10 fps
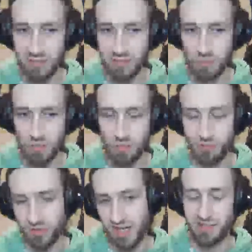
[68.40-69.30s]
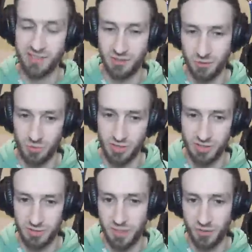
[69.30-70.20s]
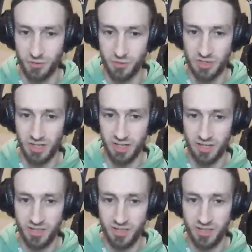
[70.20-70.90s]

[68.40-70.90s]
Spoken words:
well and reacts to what the sparkles are